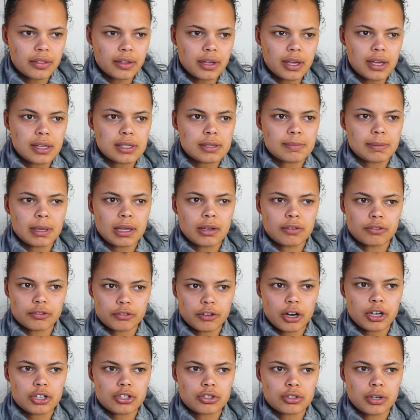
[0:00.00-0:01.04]
things, being
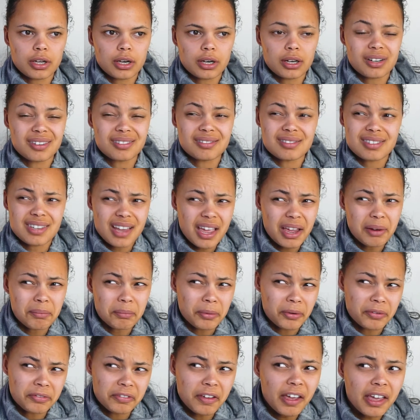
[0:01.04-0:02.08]
frustrated, saying
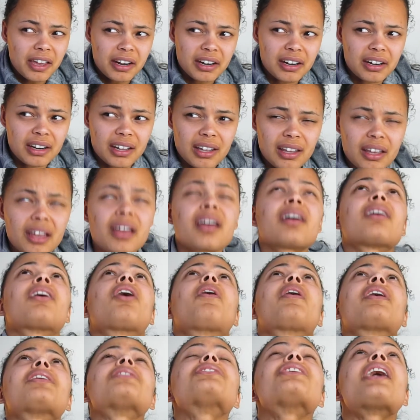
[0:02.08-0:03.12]
profanity,
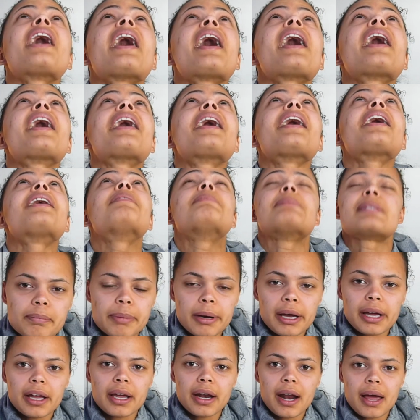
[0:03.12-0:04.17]
going, James!
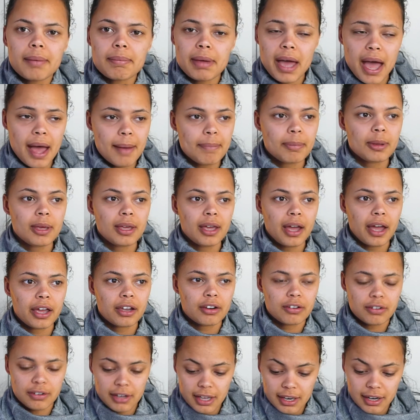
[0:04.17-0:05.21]
But I'm happy I
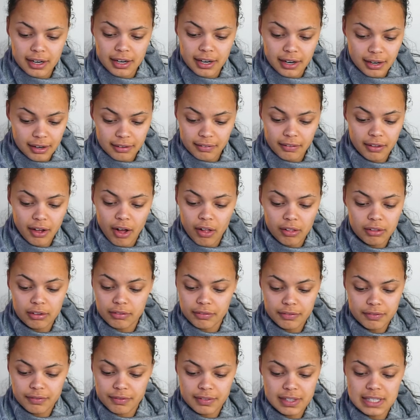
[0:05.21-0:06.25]
created all
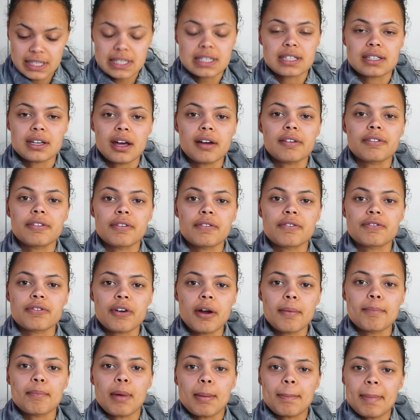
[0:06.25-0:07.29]
of this stuff
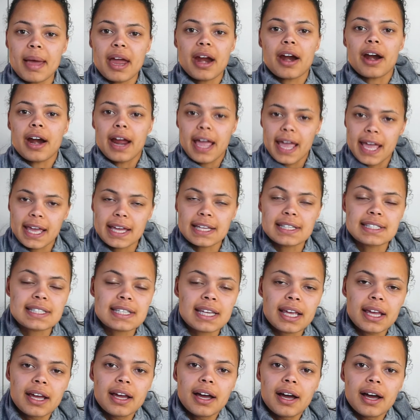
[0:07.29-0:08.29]
from my bare hands.